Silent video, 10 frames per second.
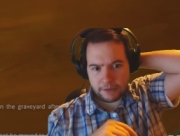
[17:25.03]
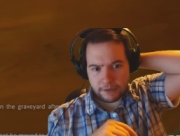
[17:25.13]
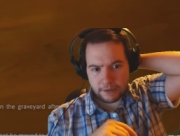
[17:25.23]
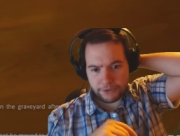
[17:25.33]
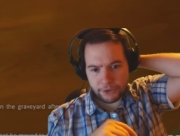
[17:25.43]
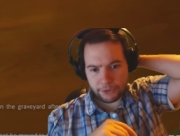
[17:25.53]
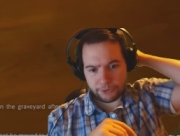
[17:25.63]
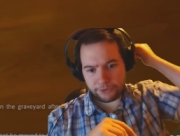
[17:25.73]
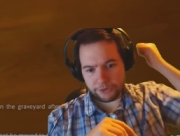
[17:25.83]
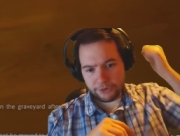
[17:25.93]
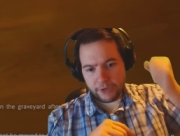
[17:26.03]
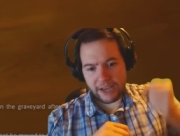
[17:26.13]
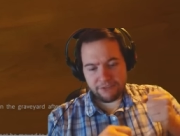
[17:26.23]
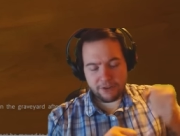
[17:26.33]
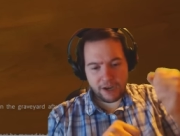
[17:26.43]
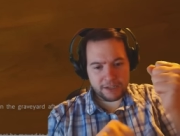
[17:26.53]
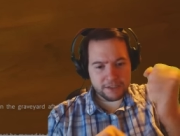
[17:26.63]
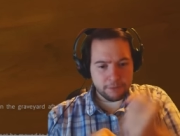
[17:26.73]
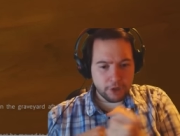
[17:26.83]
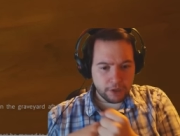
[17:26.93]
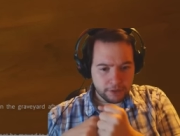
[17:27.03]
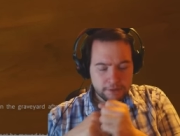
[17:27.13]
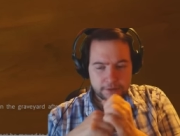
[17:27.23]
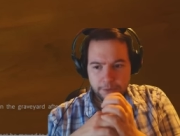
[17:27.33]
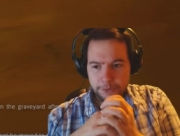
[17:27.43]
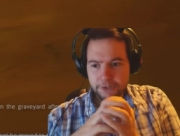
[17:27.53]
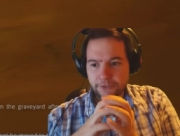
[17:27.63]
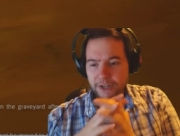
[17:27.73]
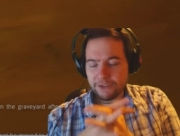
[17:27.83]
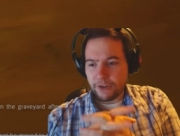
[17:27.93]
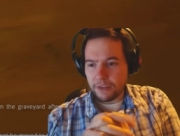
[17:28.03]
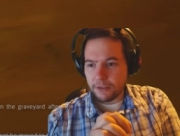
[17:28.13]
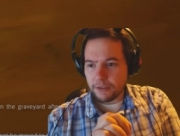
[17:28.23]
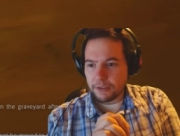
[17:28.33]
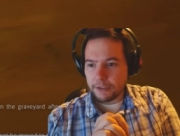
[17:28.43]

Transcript: those have cast smugglers, which are 5 strength.